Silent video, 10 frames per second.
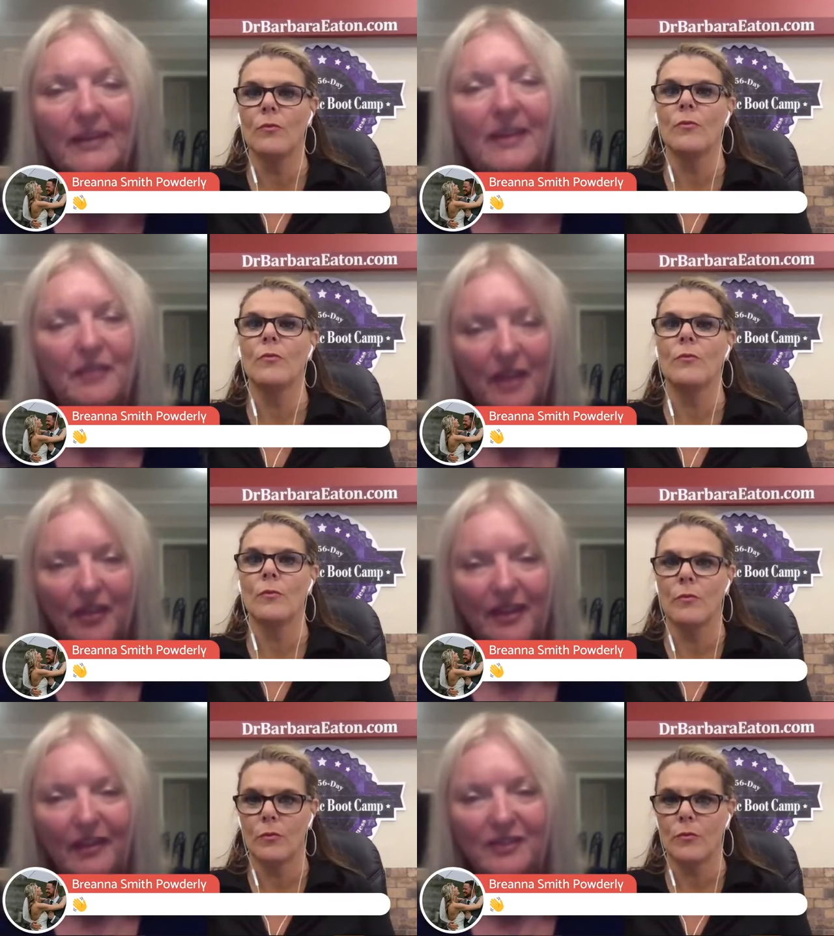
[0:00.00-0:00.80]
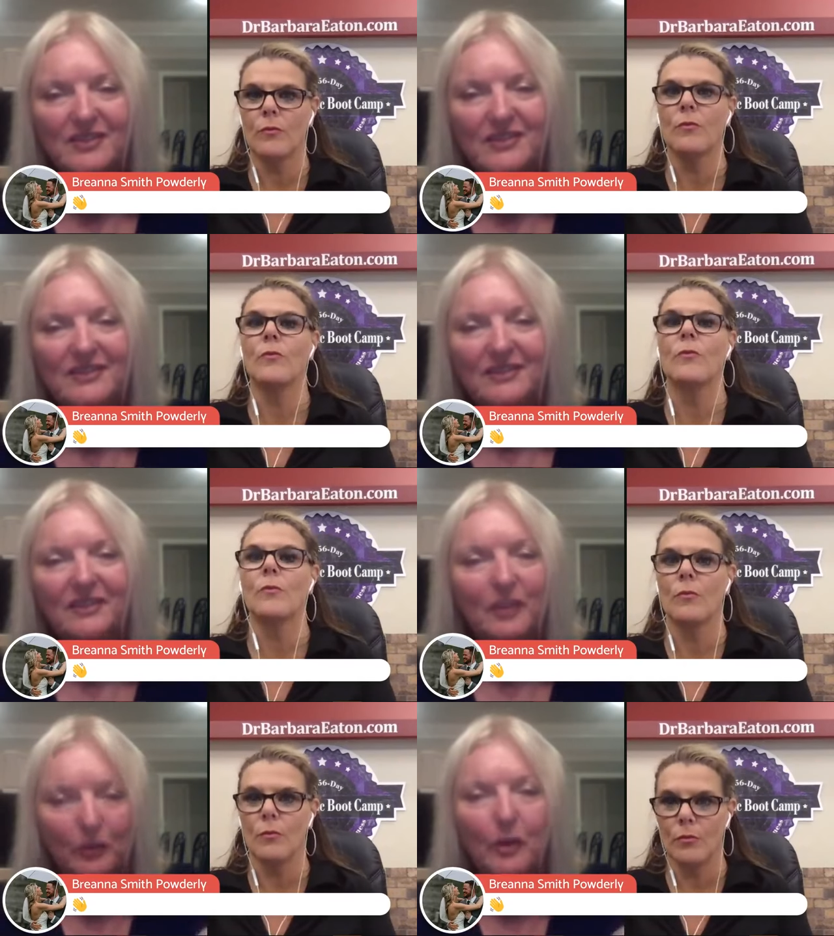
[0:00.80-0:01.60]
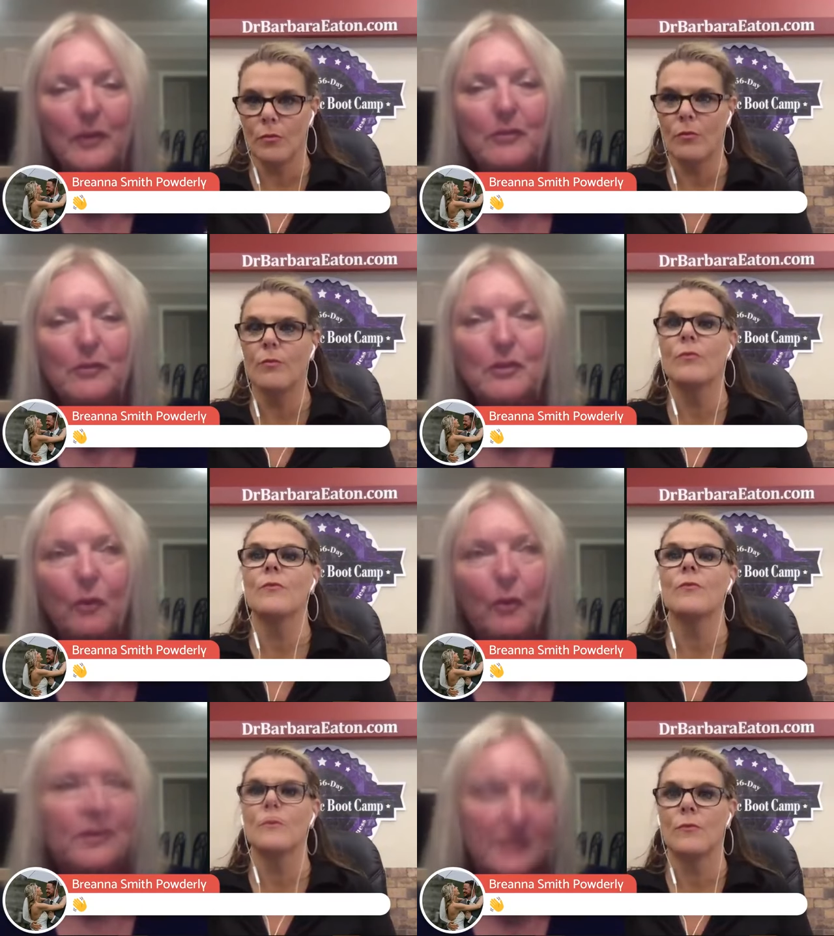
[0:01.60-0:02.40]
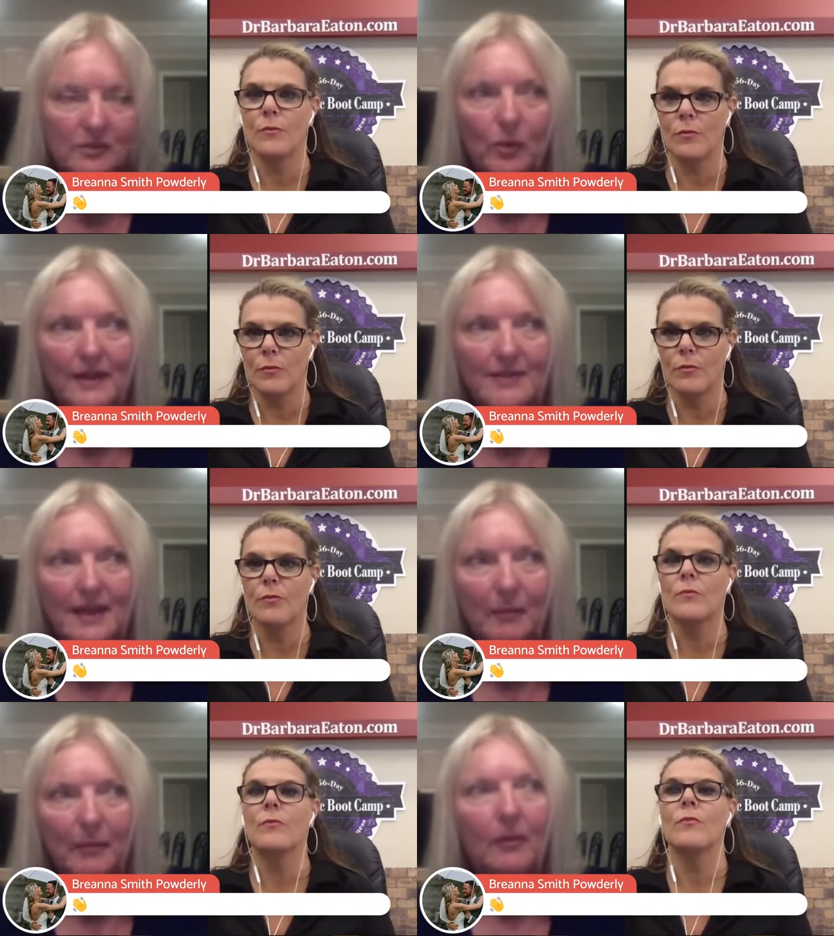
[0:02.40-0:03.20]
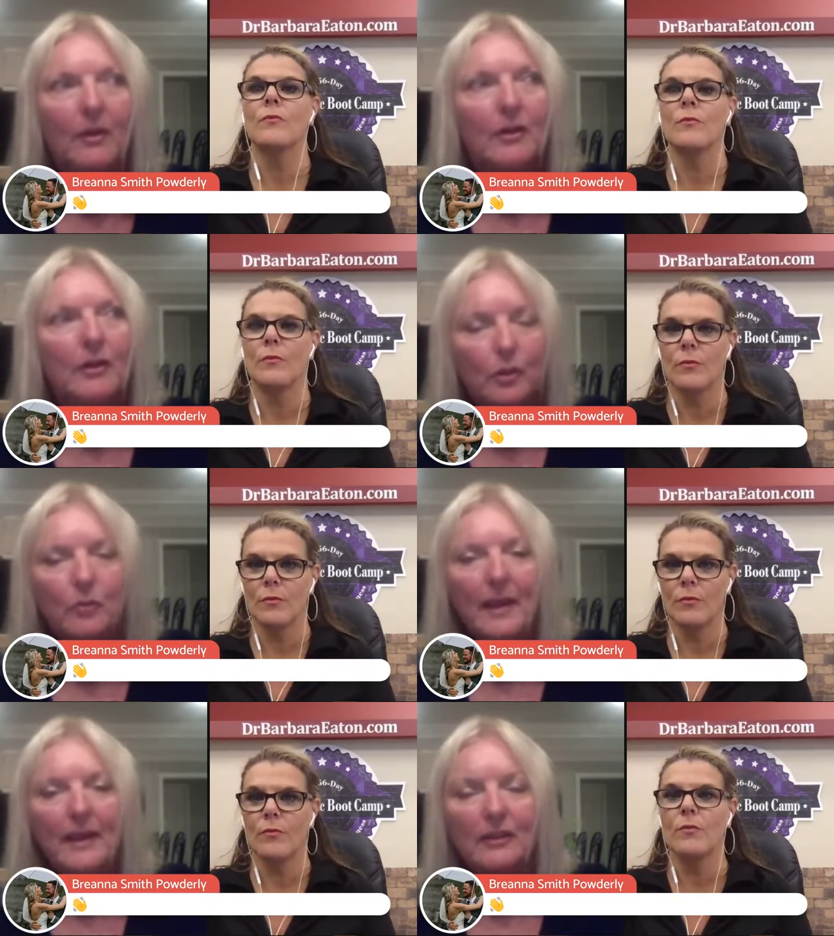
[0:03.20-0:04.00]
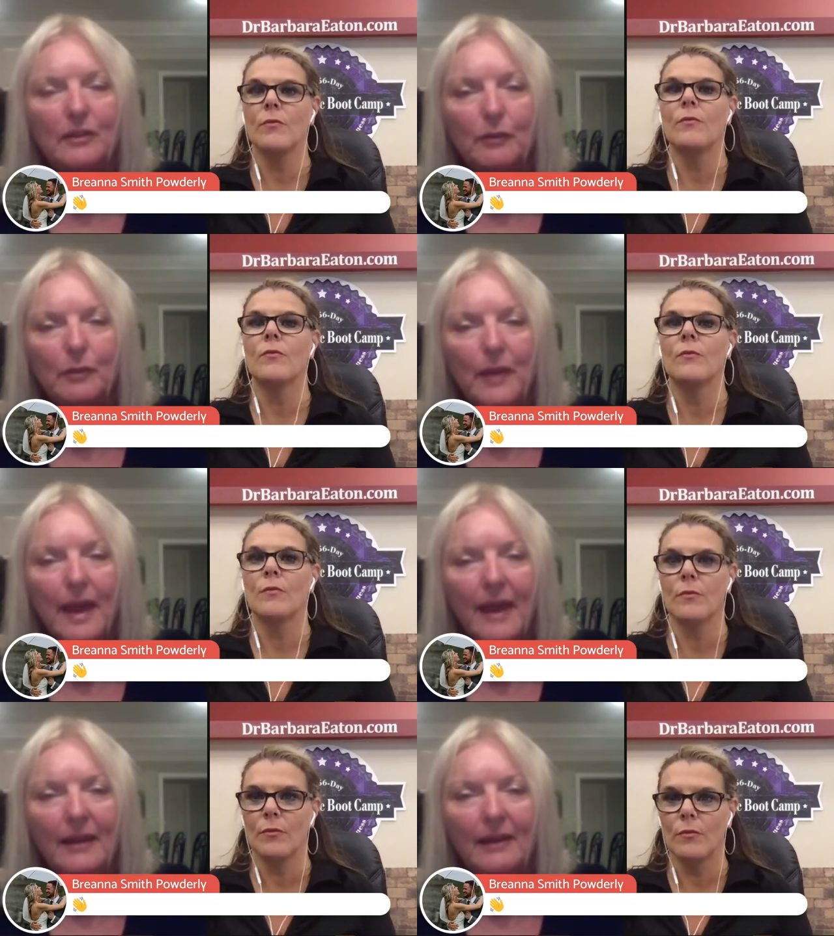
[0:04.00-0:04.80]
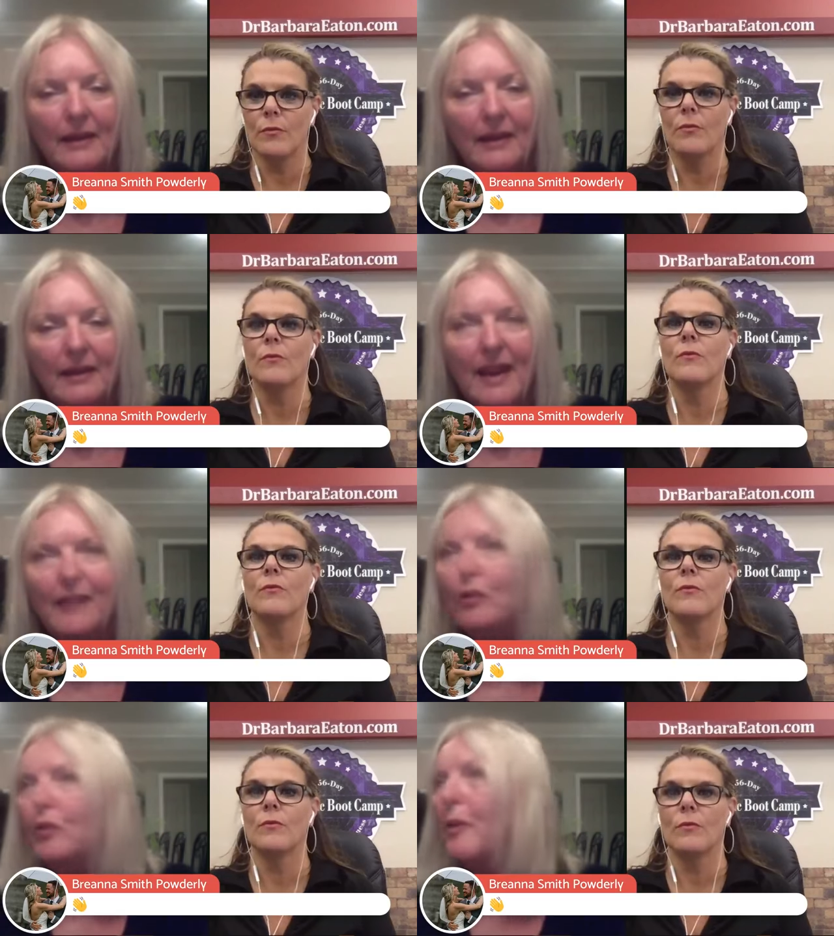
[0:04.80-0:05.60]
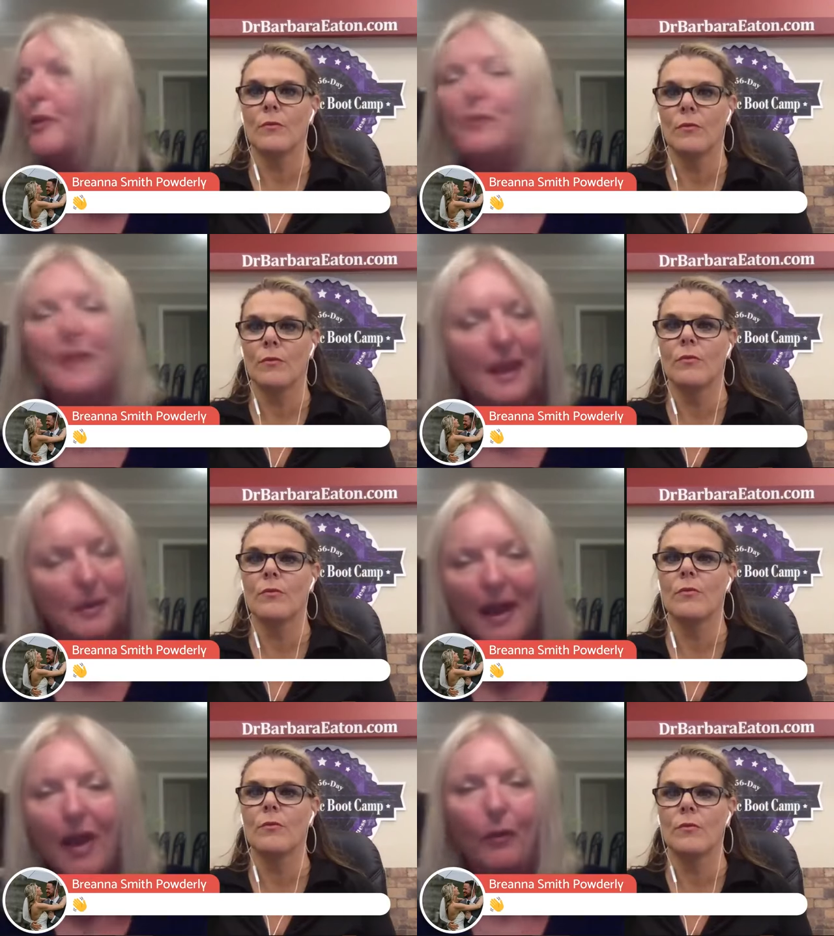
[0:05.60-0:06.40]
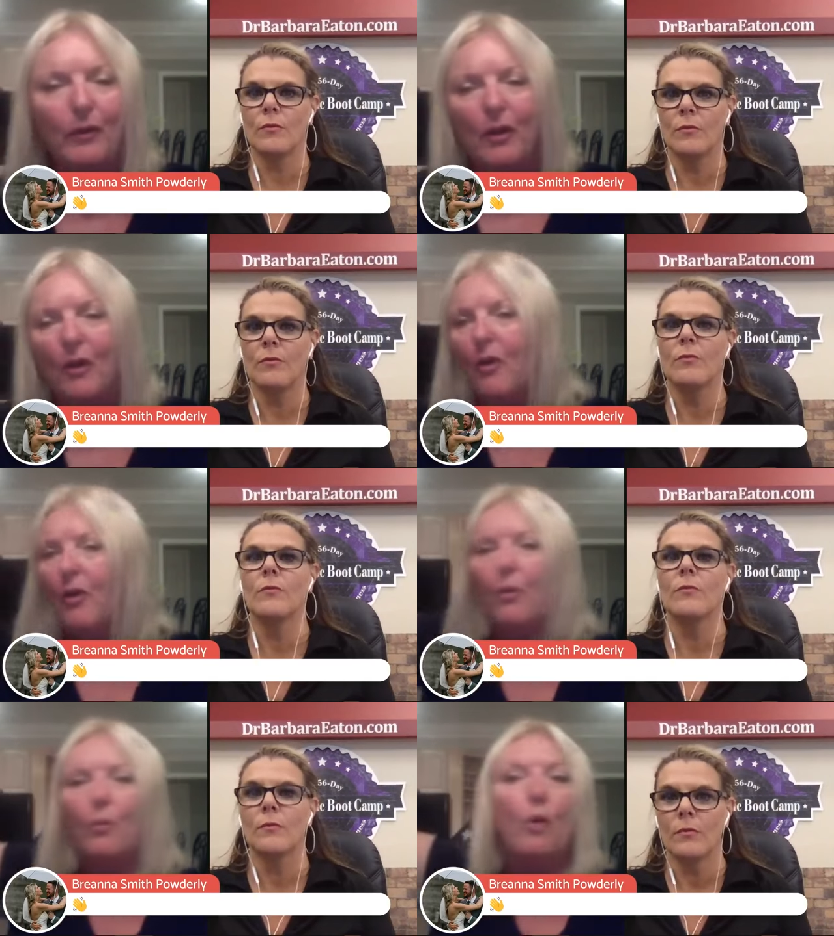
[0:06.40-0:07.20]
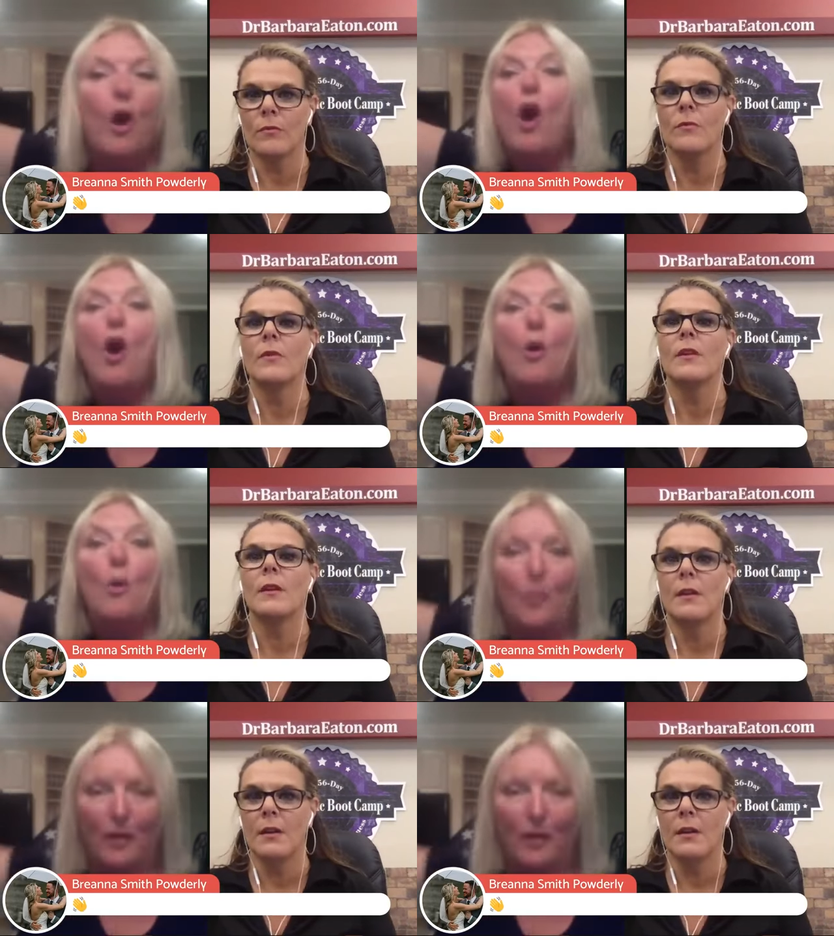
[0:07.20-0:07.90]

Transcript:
Speaker 1: if nothing else. You know, going through the divorce is one example. You made it through that, and look where you came out whoa,